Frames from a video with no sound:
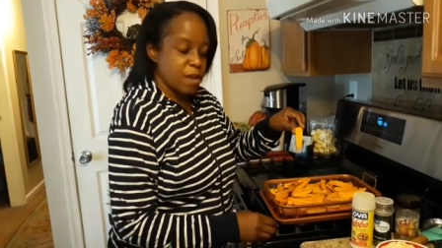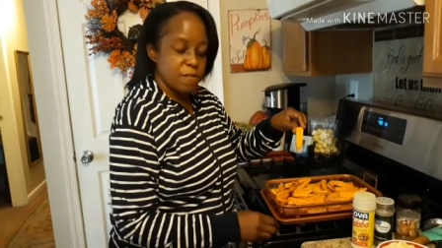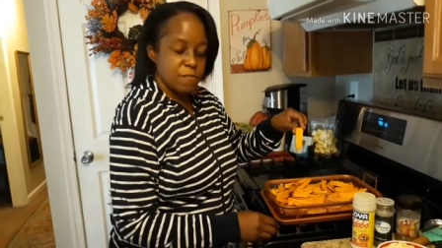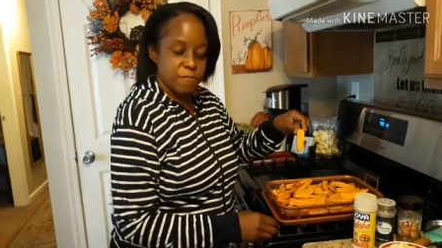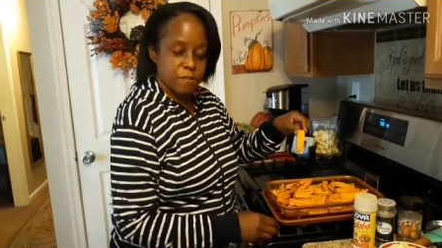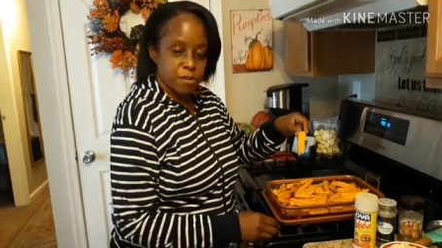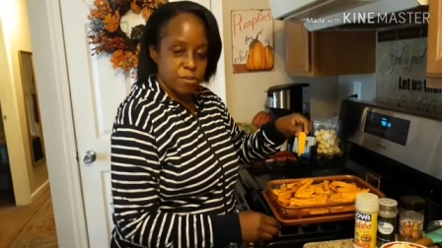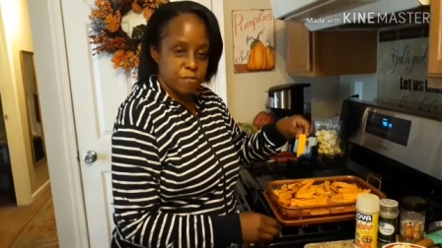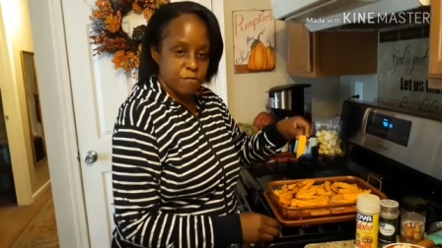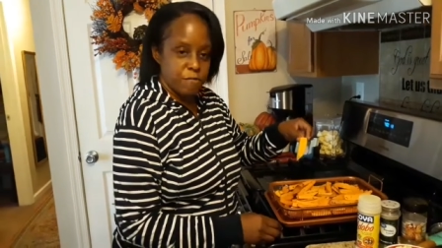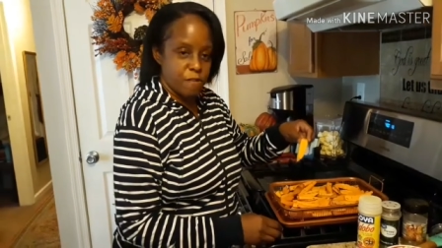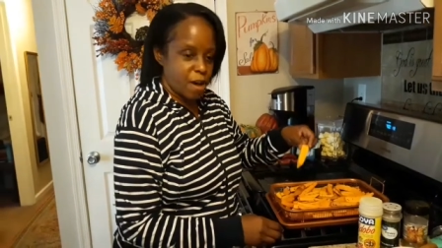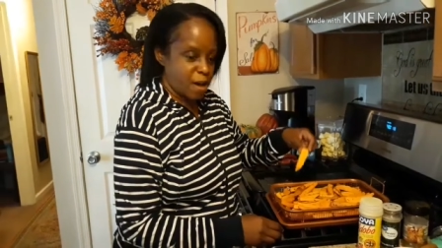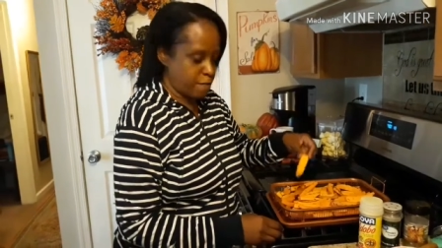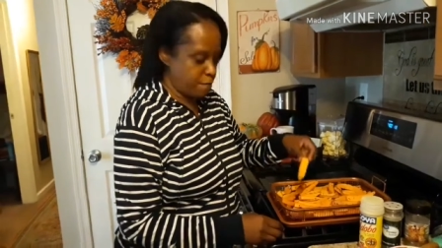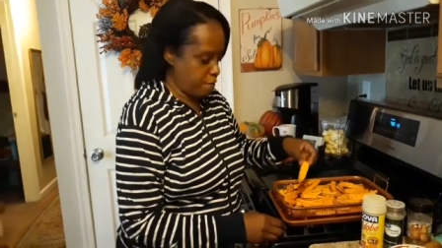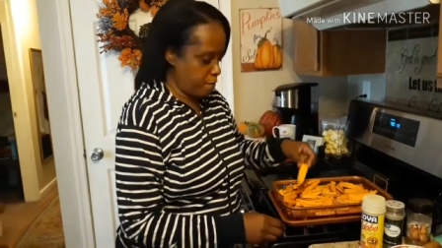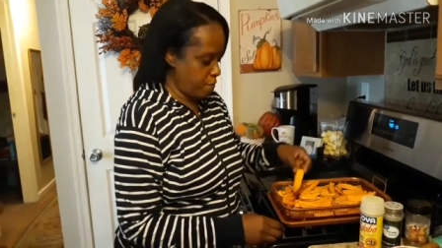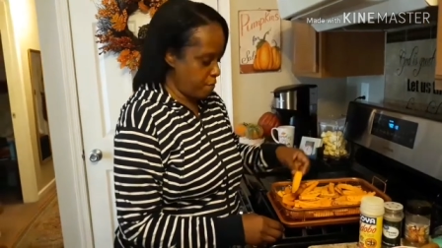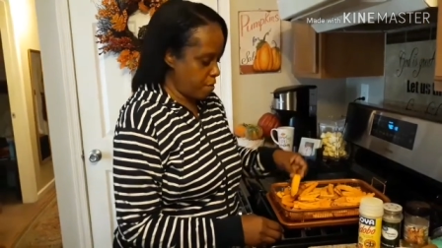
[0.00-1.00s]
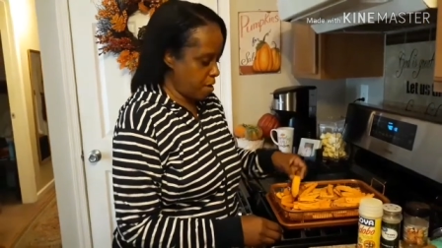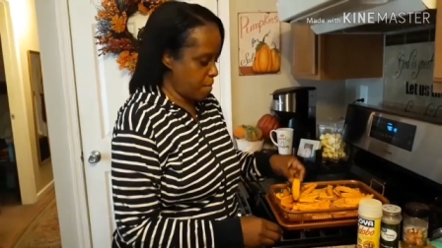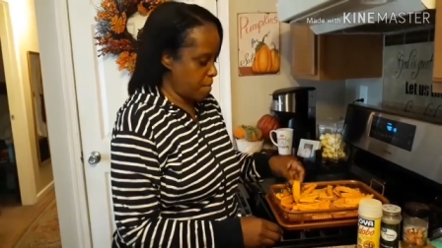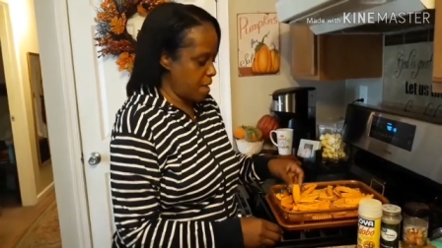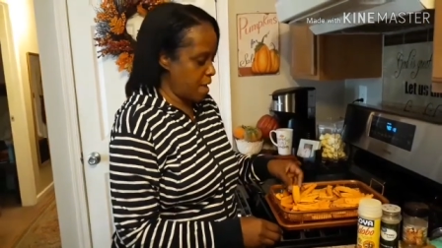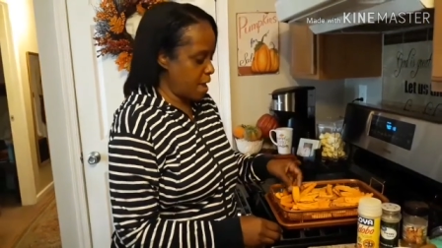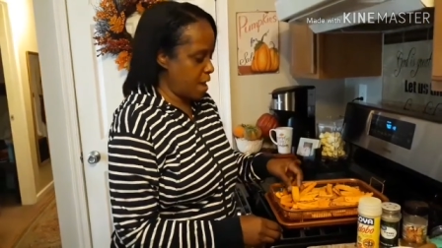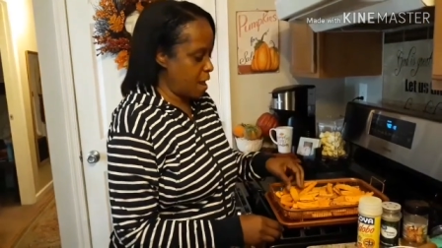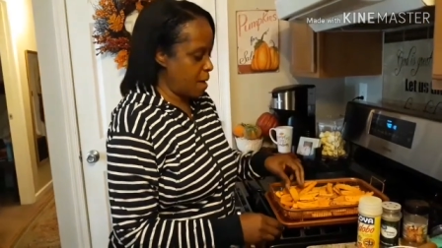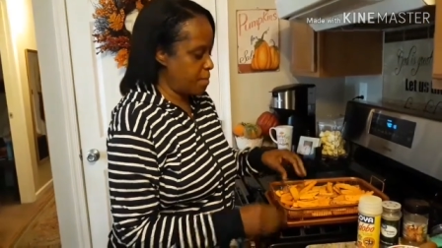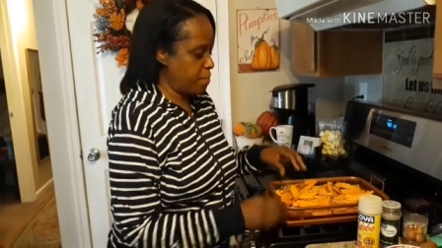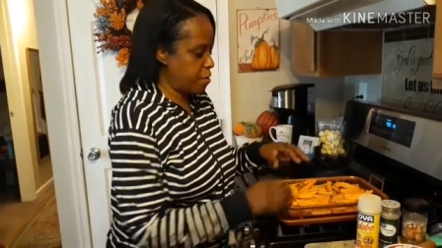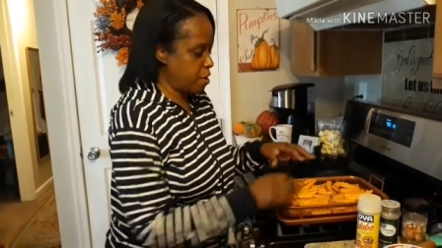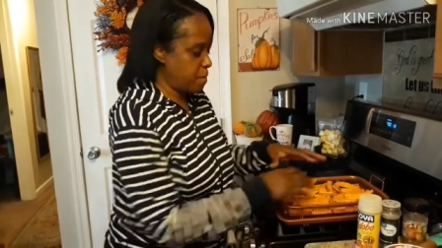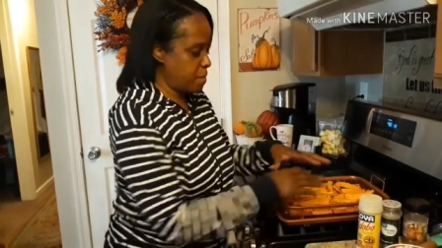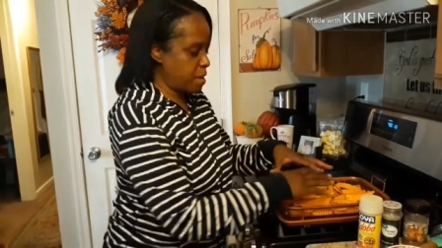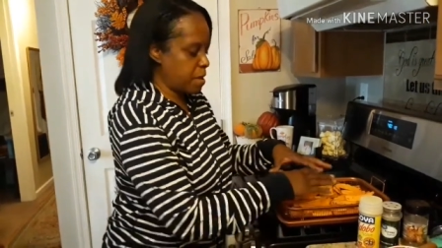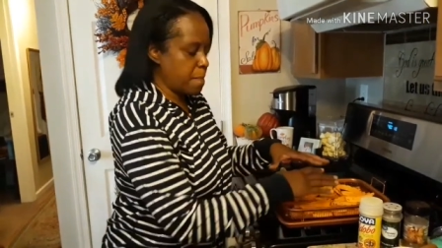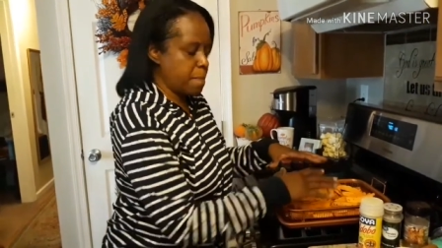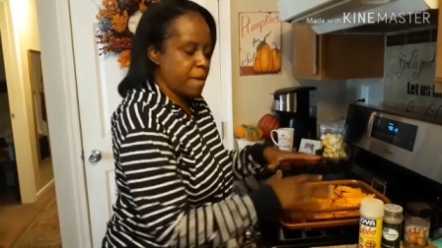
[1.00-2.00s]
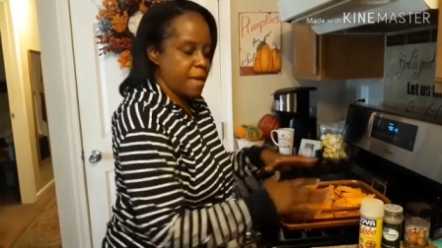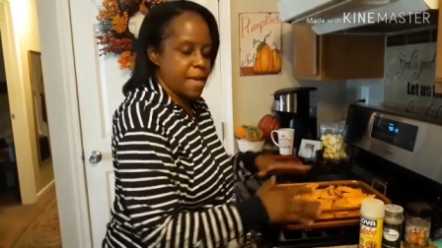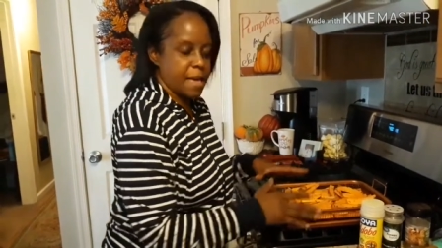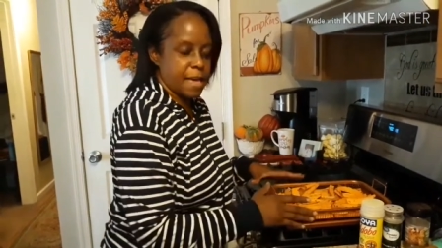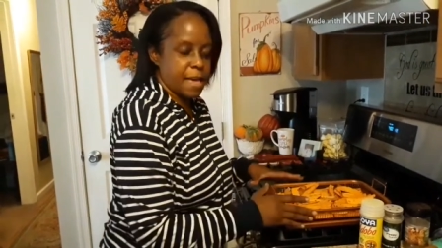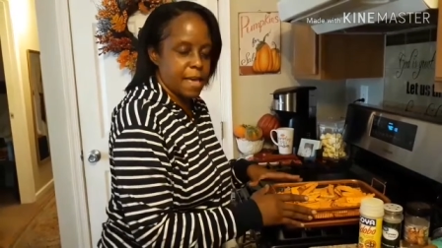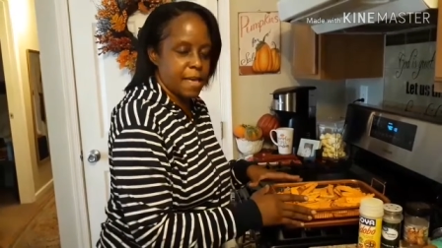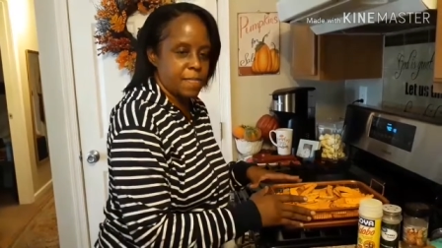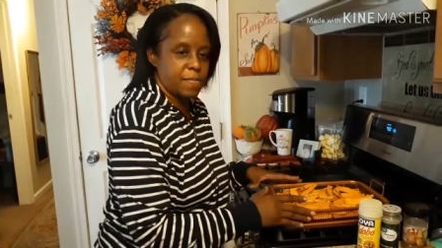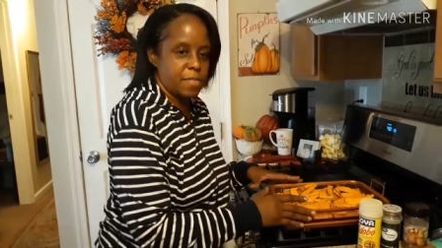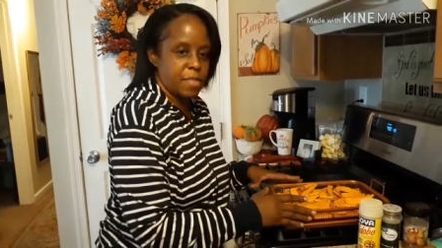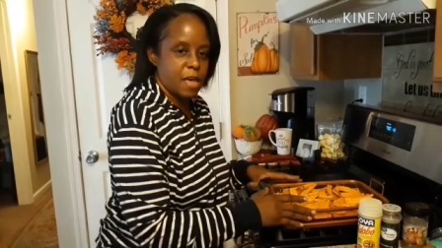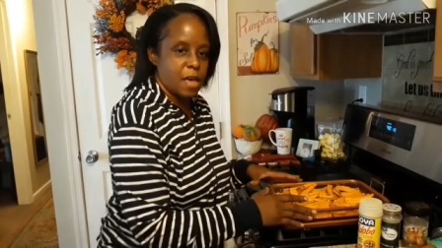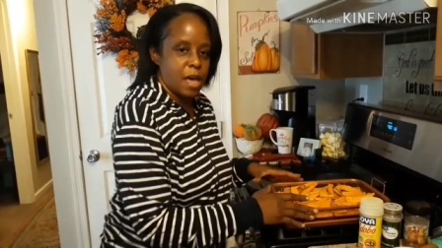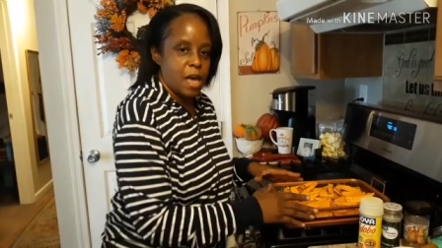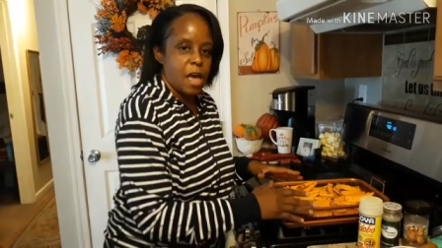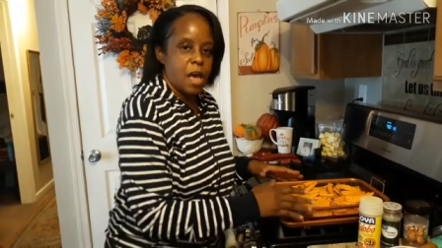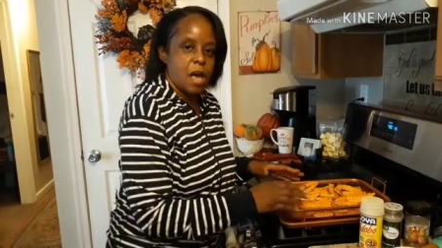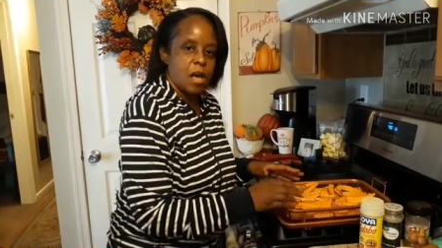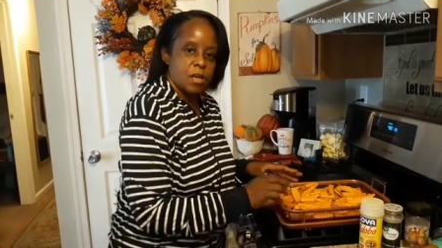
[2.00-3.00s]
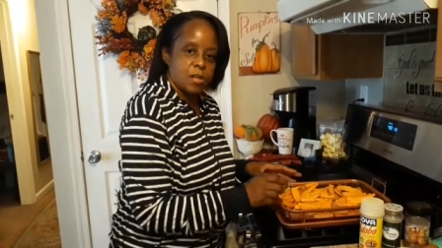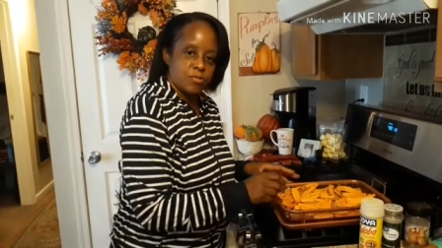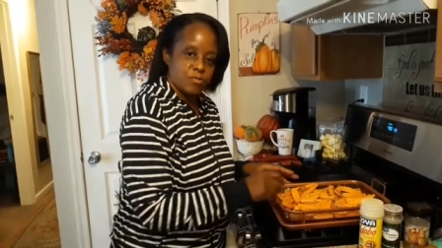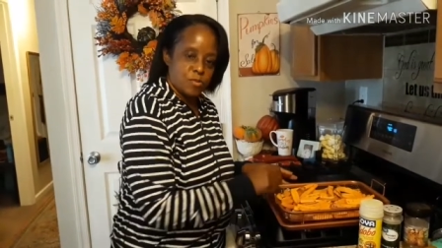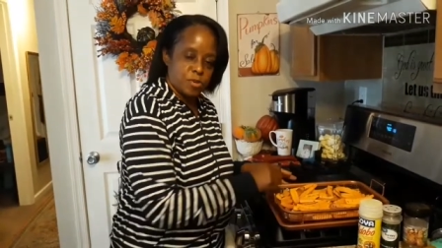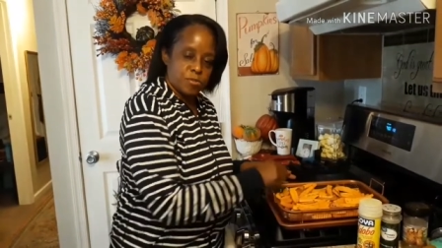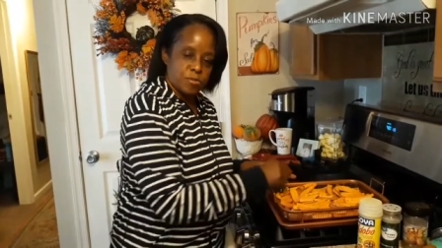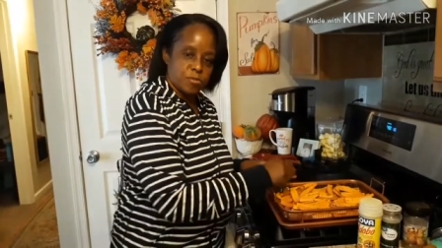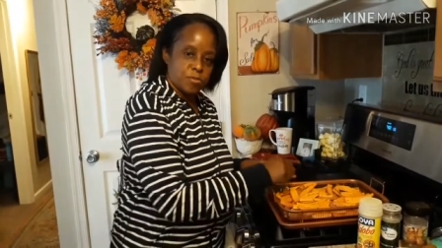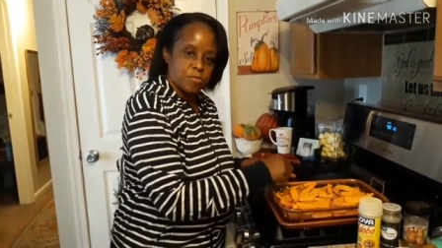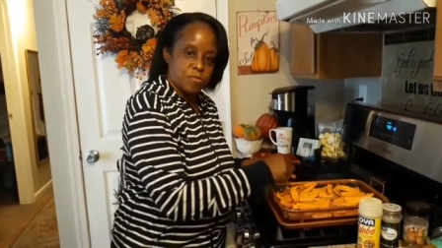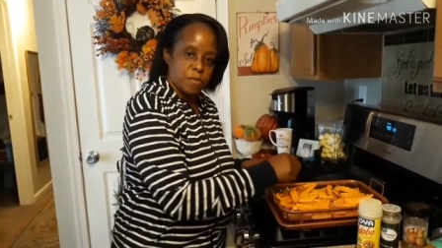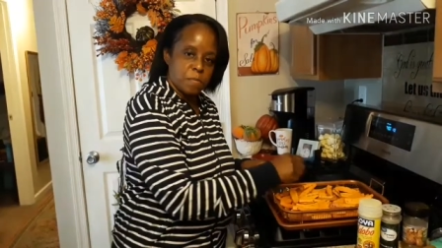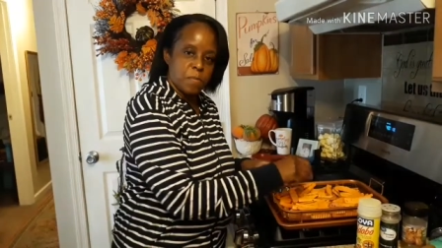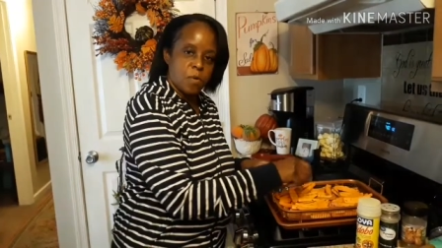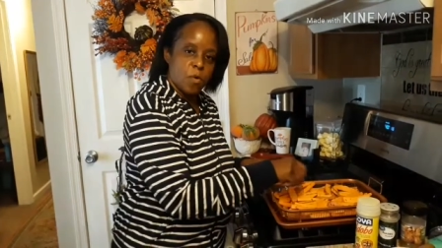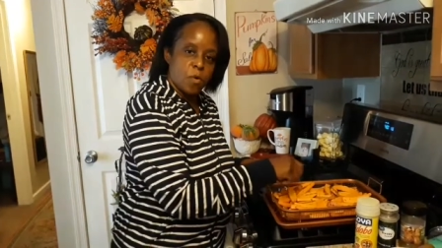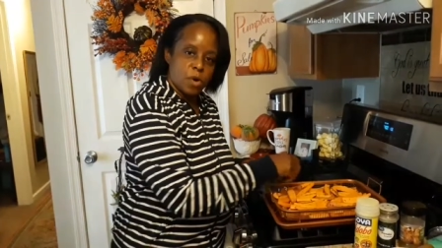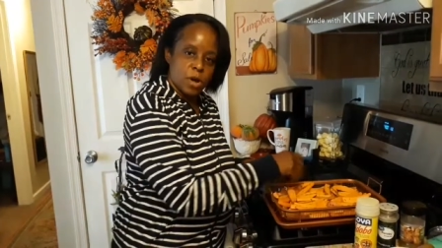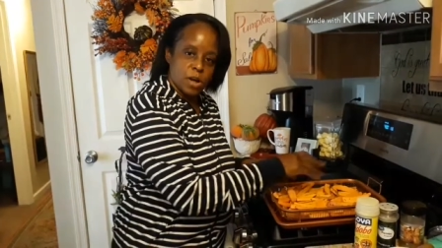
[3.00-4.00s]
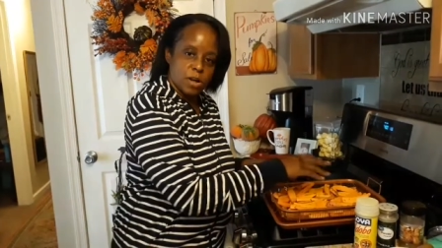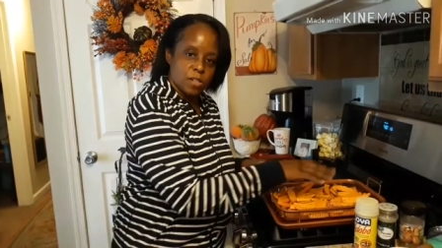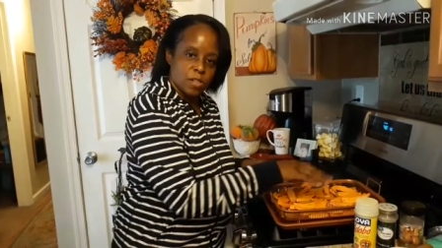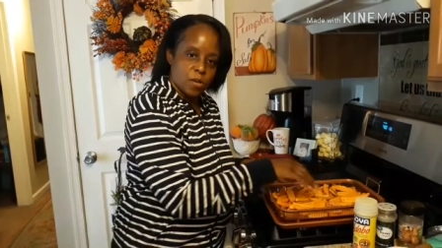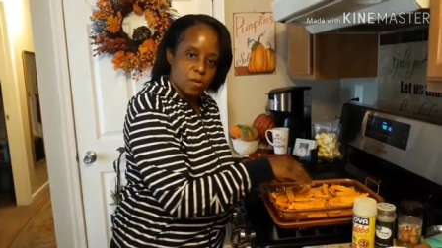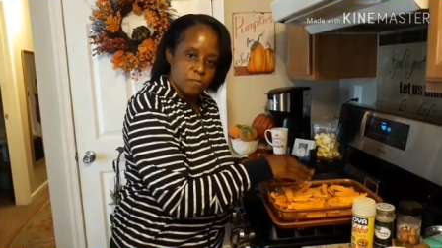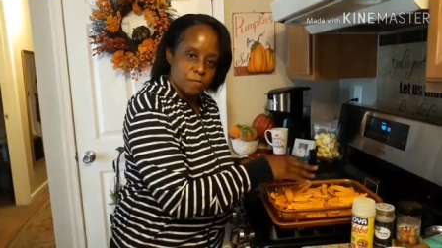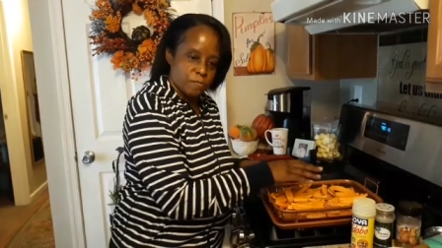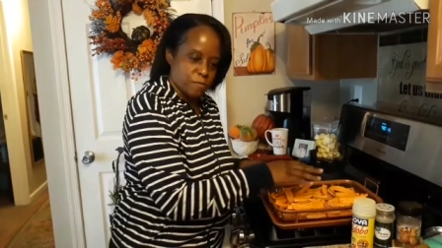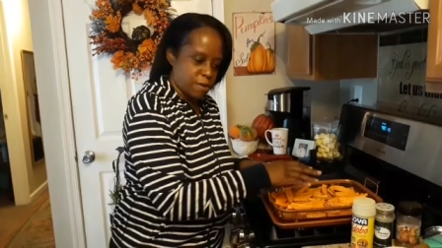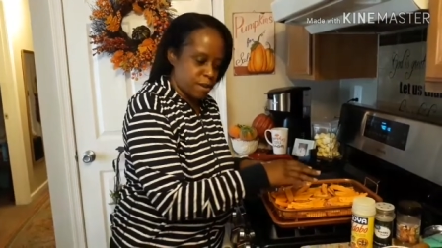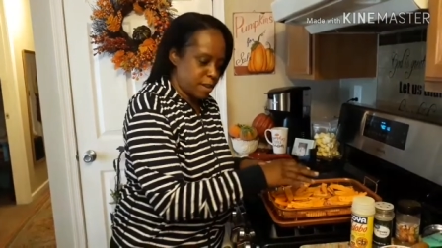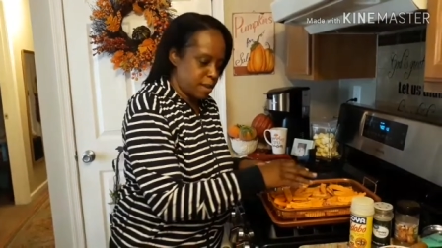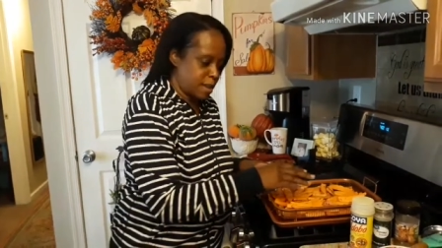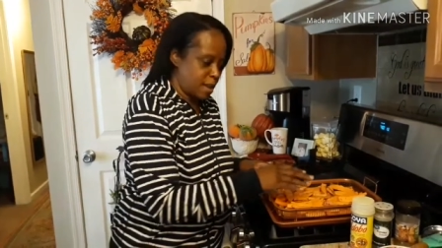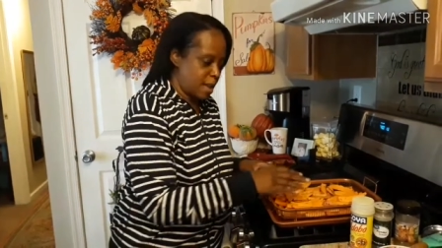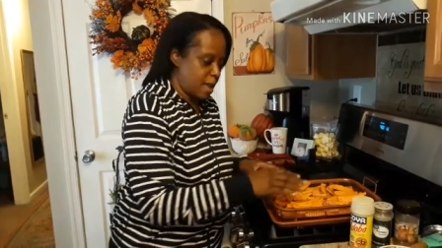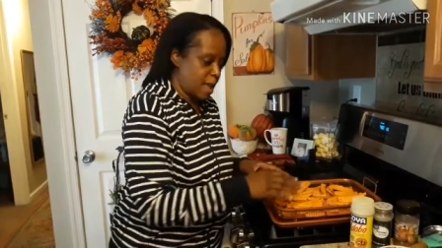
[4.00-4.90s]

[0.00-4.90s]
french fry form, and I put them in a pan, drizzled some oil over it